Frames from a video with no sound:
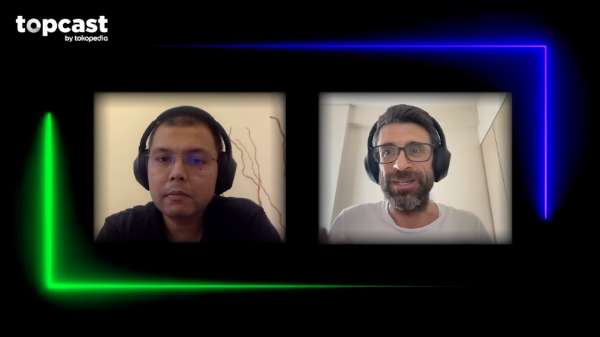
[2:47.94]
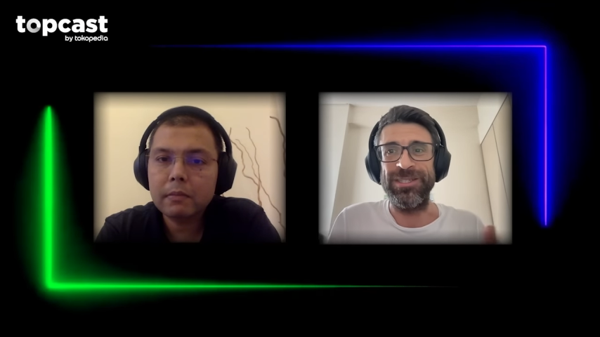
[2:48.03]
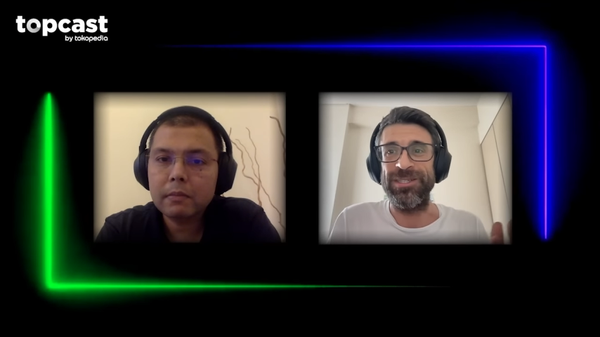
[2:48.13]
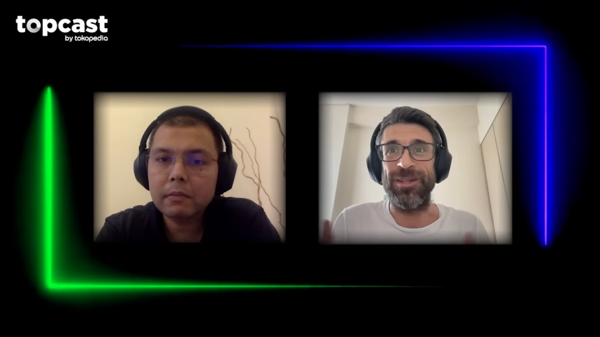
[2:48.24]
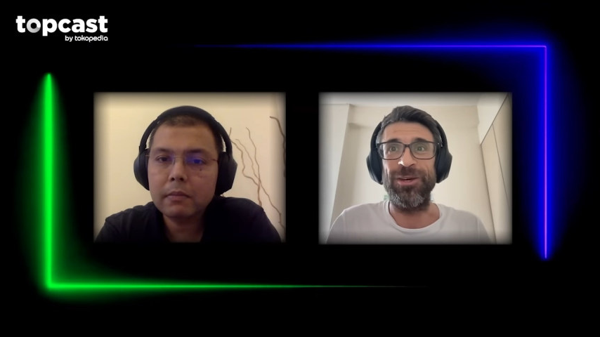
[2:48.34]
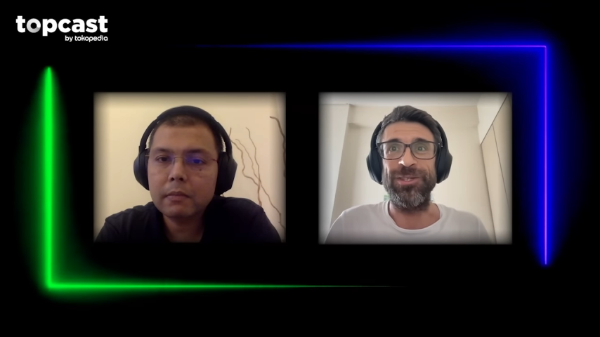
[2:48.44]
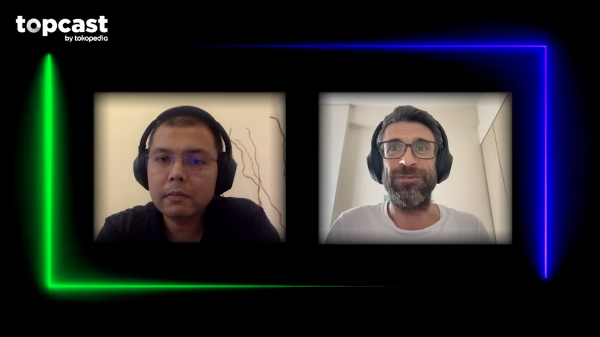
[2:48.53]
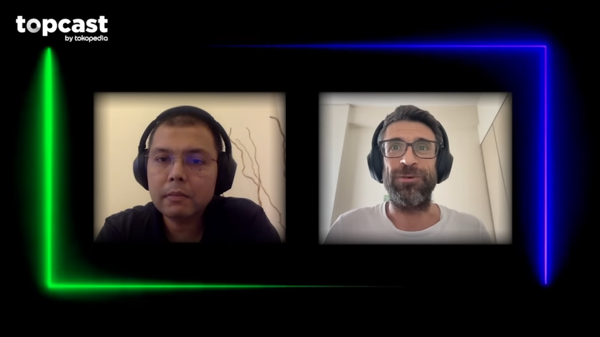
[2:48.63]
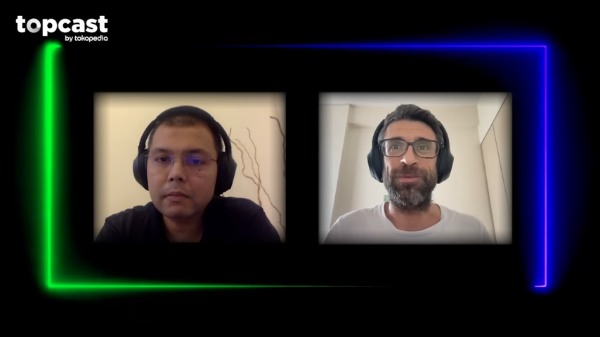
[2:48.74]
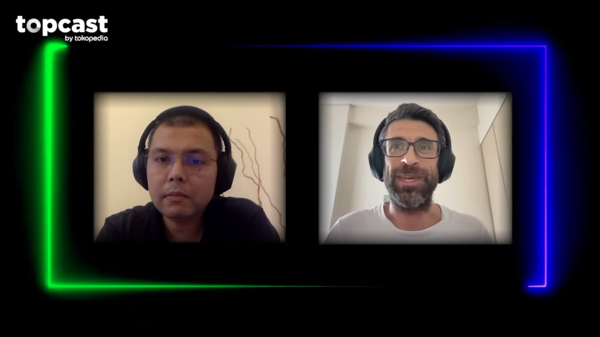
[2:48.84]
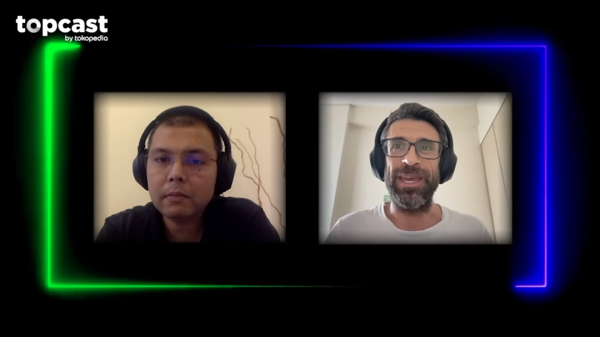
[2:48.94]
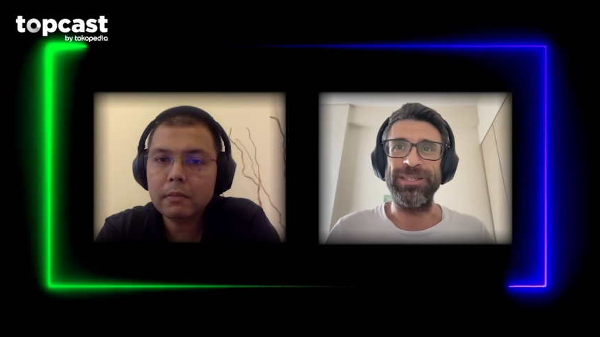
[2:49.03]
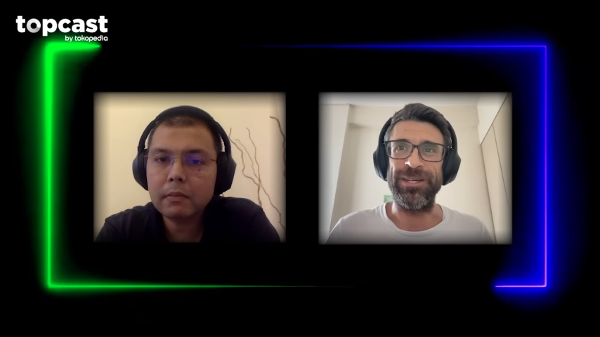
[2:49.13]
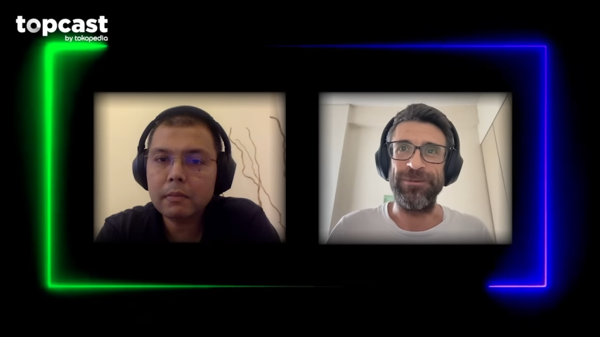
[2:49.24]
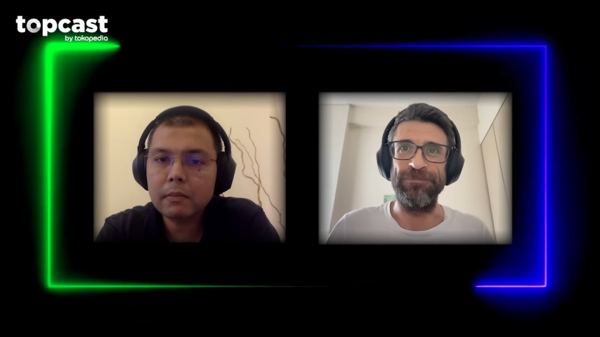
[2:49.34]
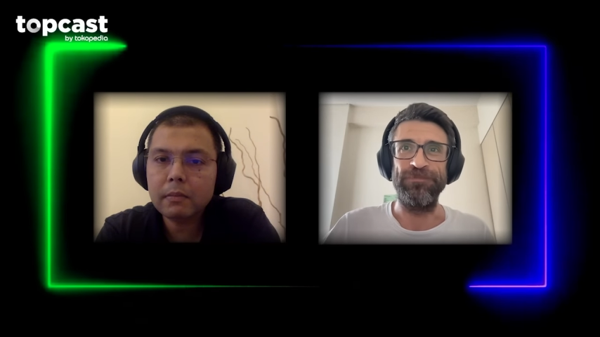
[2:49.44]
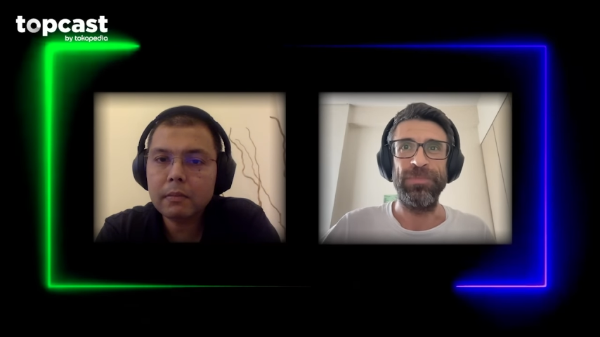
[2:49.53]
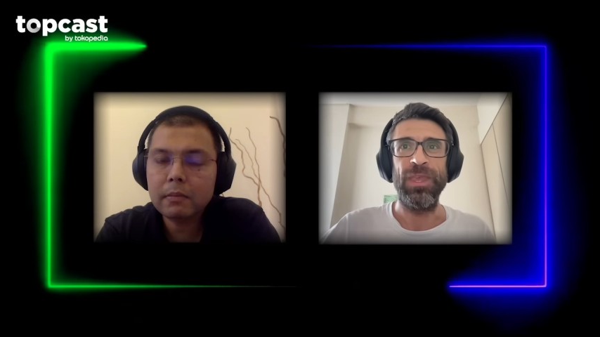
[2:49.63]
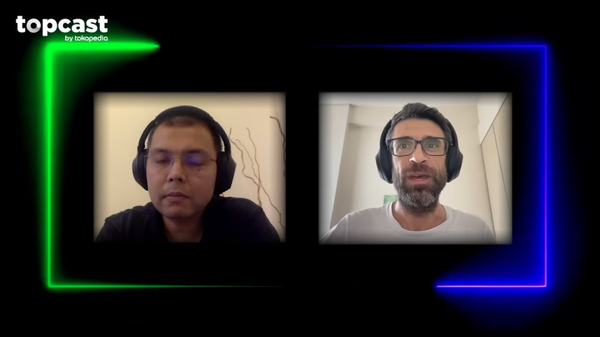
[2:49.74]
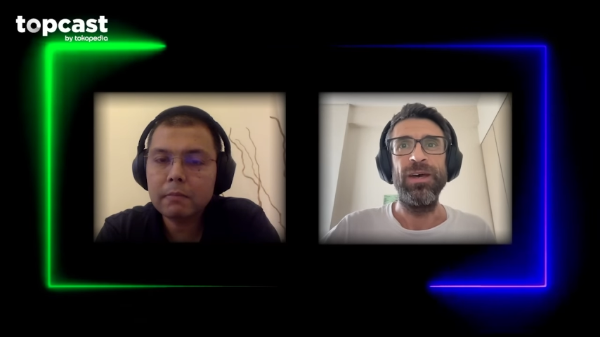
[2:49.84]
Speaker 1: It just learns from the data.
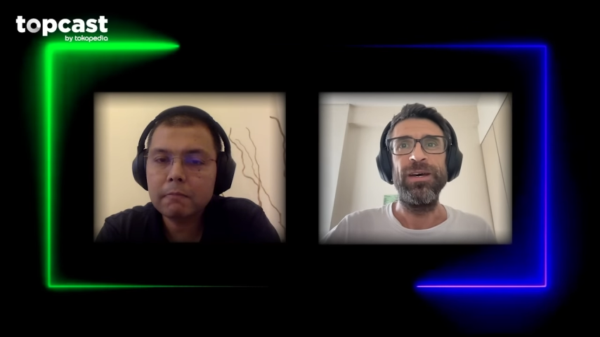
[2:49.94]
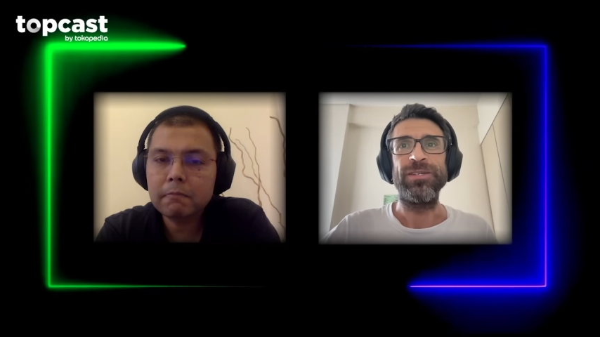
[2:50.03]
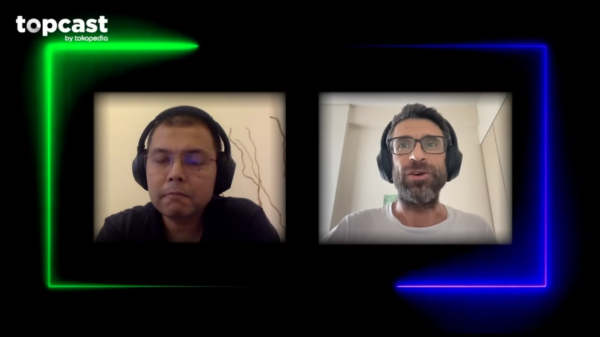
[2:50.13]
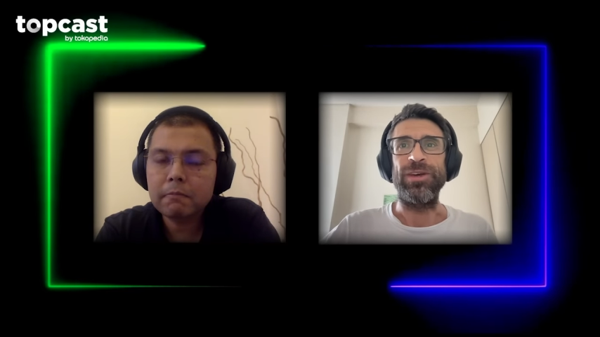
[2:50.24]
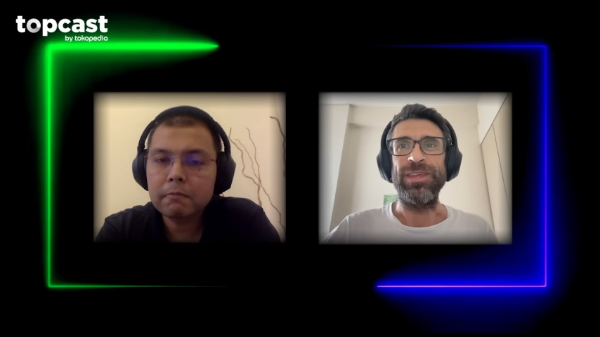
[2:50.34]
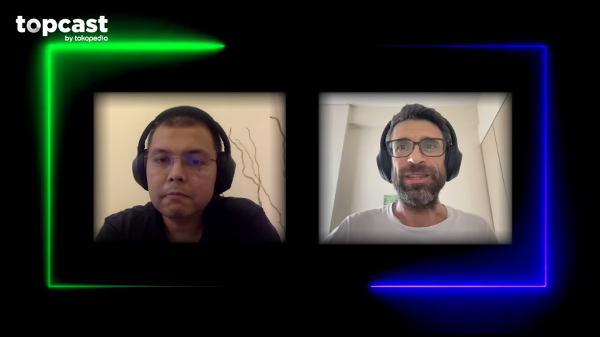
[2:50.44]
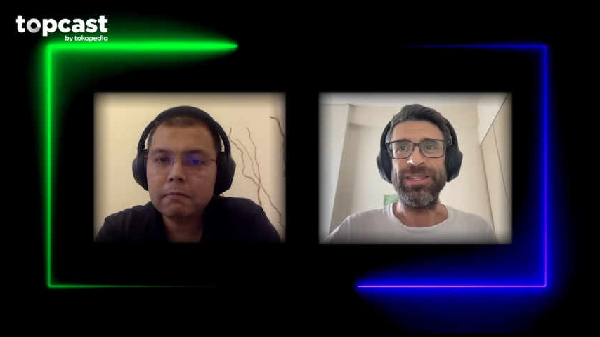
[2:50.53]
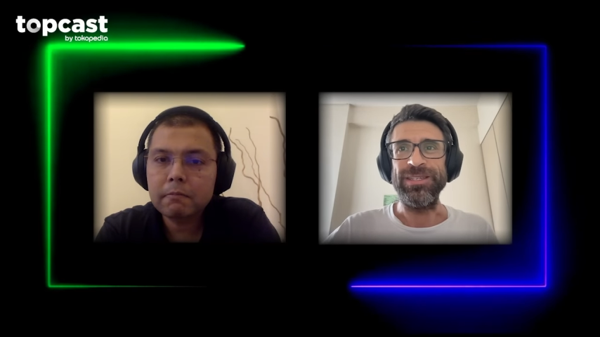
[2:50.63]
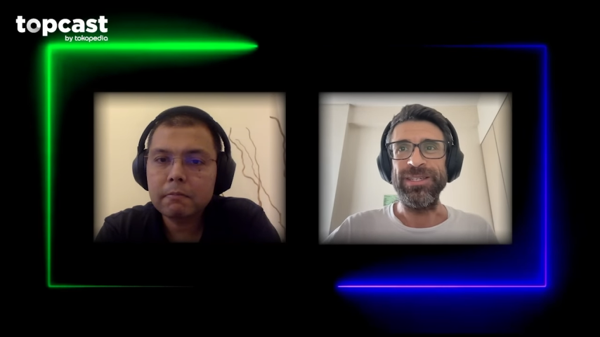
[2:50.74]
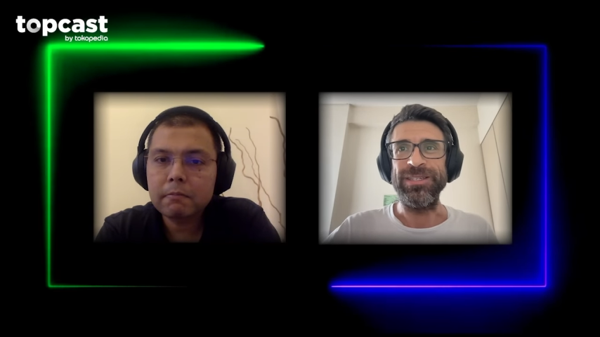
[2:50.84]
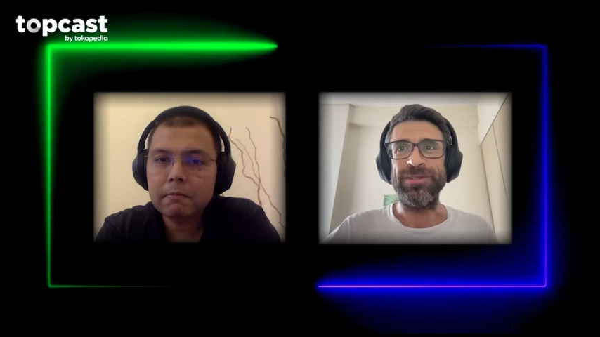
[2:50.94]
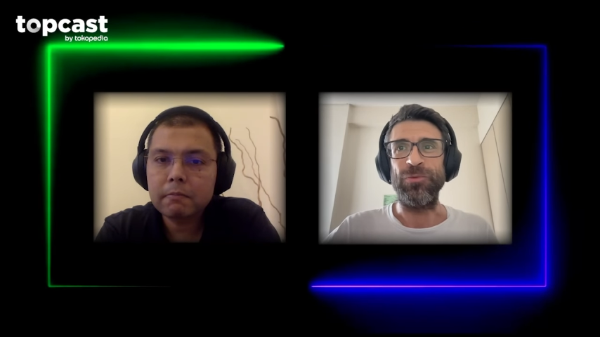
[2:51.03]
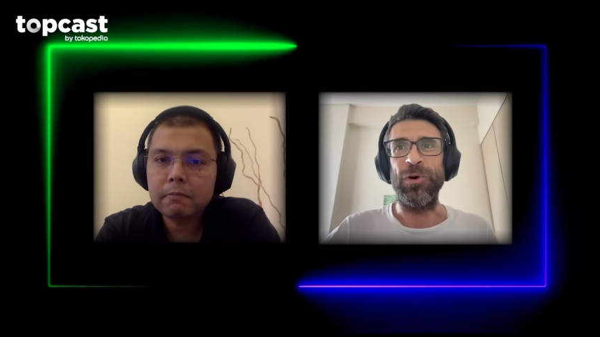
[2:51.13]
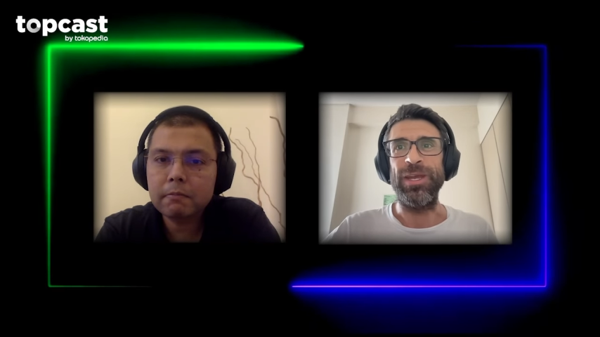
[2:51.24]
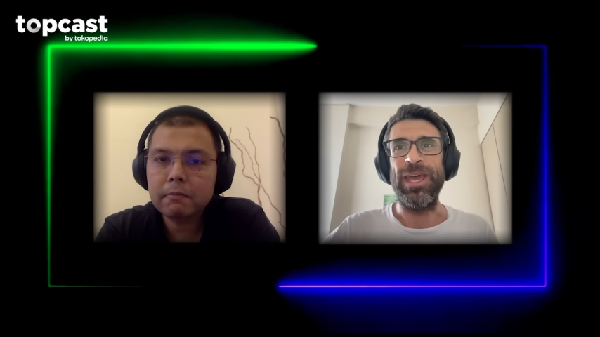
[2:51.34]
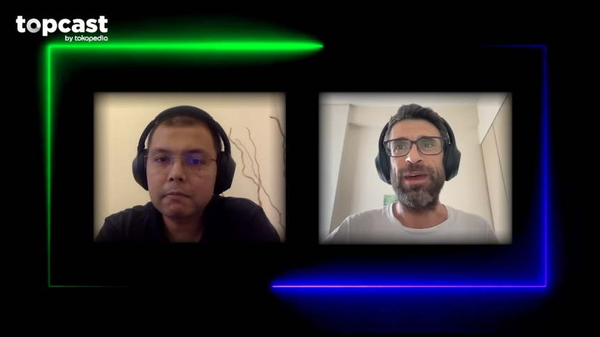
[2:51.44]
So I think this is one